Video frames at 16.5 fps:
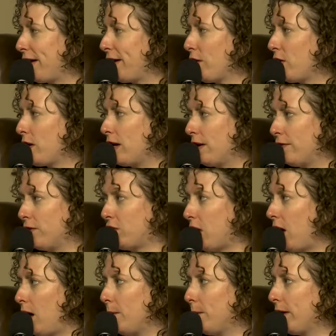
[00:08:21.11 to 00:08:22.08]
circuit of
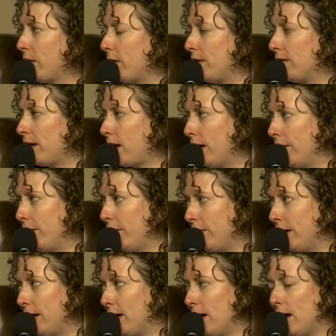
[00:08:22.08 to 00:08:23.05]
jobs around the
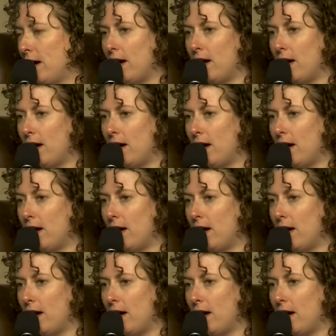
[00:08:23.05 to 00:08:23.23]
country,